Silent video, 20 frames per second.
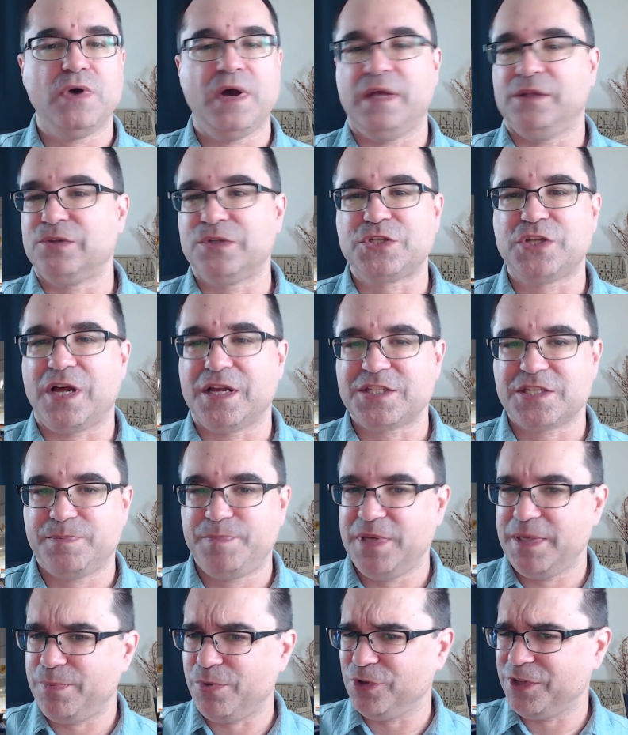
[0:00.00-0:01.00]
There's lots of
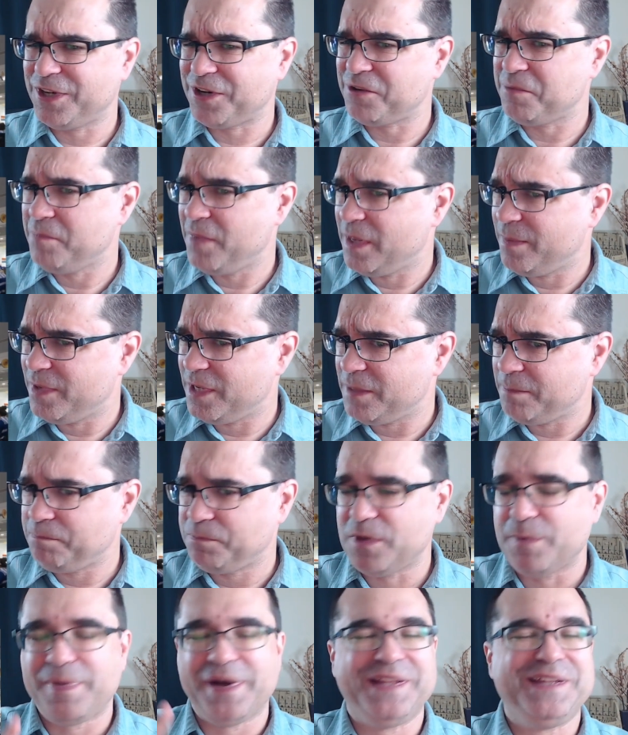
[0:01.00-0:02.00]
people there, maybe,
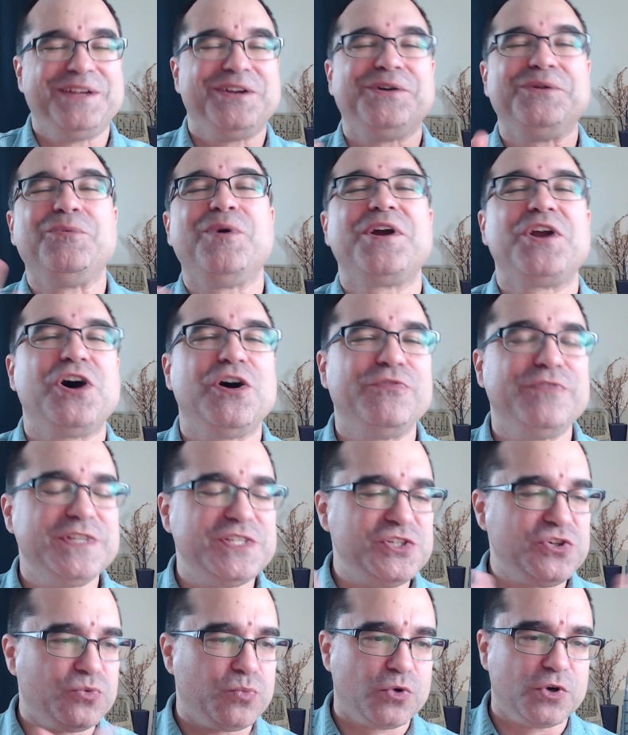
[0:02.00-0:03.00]
depending on what office
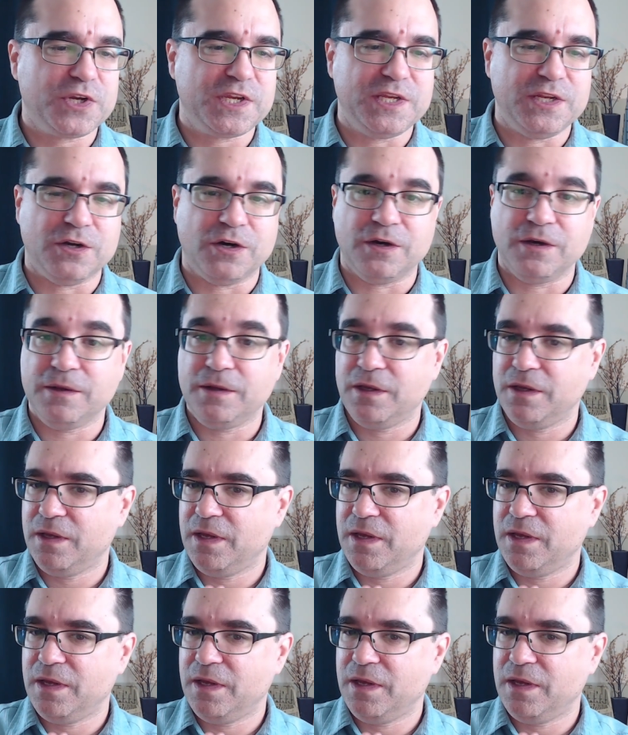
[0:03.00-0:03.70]
you're working on.